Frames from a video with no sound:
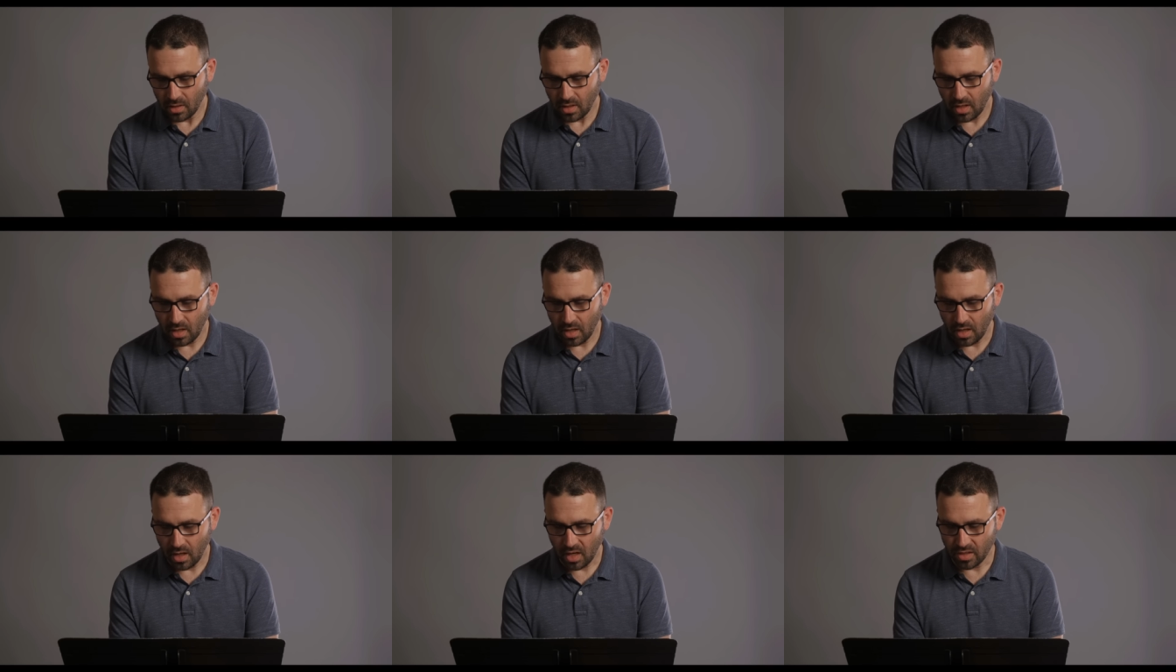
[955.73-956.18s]

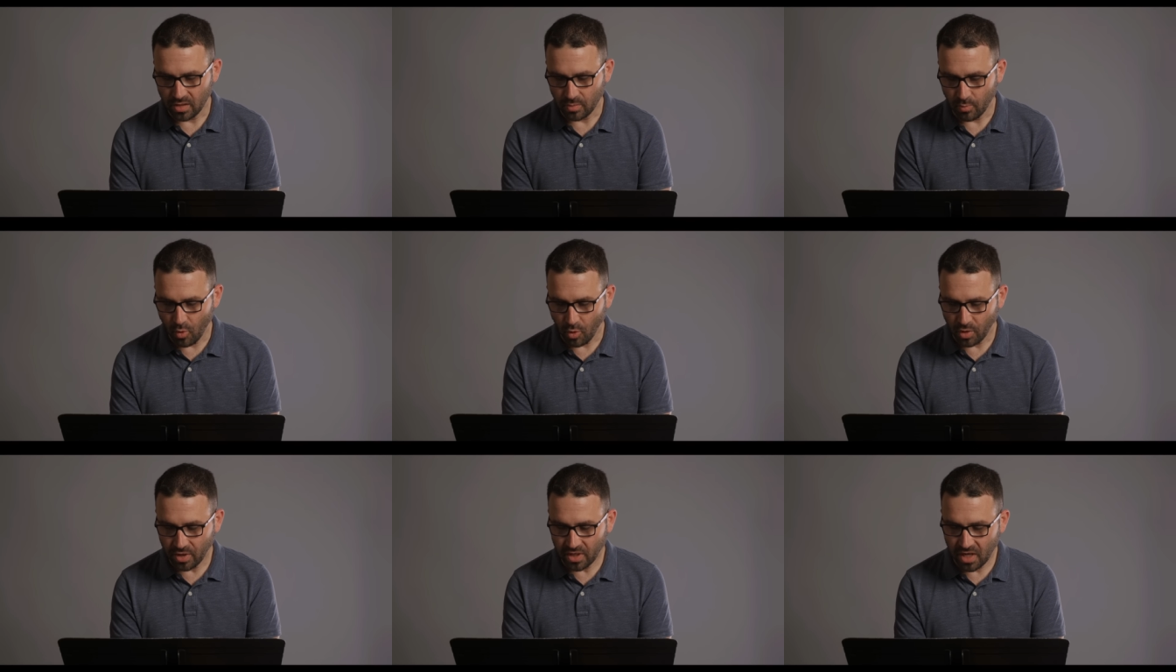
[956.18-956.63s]
Uh, on the
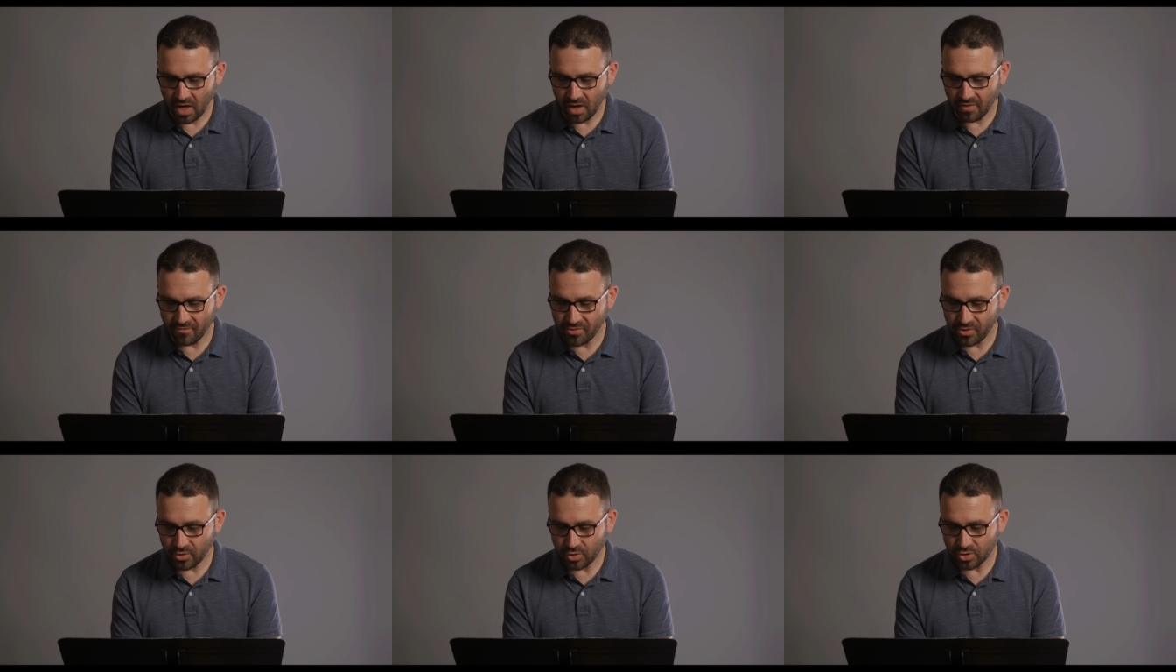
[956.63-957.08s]
morning
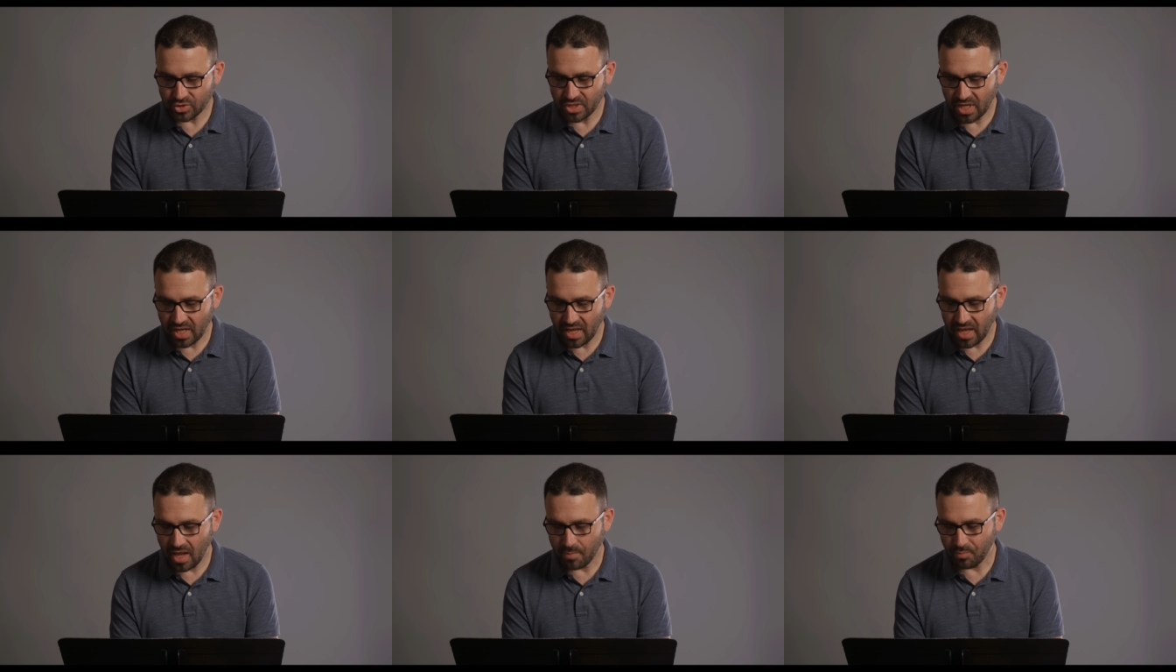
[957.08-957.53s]
of
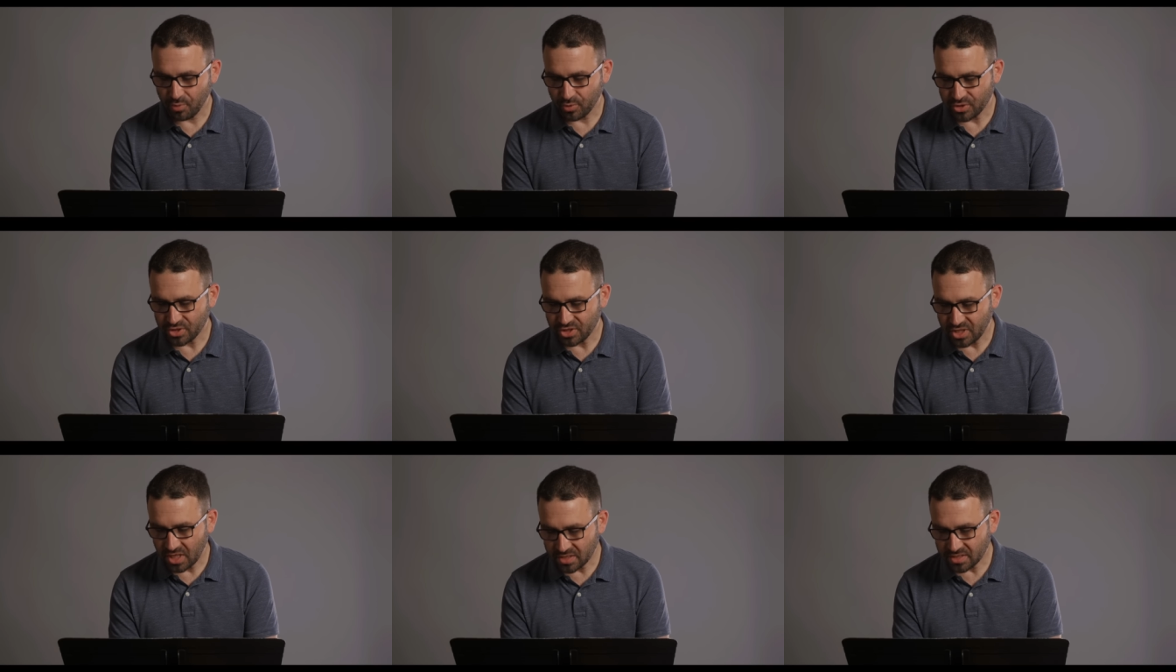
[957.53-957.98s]
Thursday, April
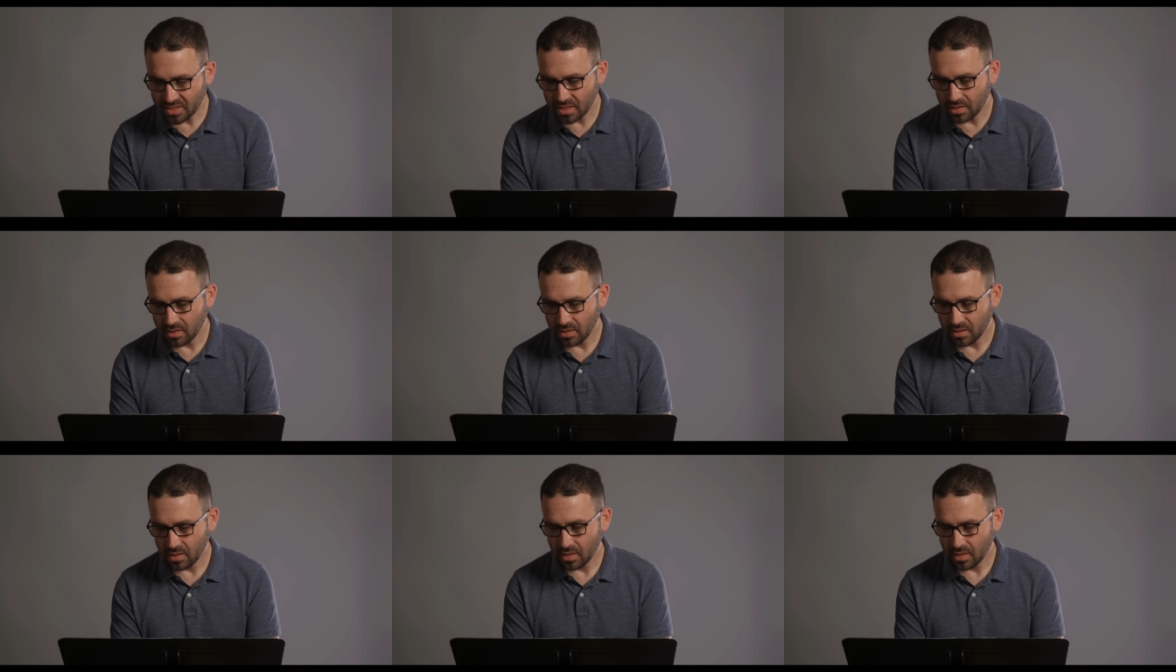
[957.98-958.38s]
6th,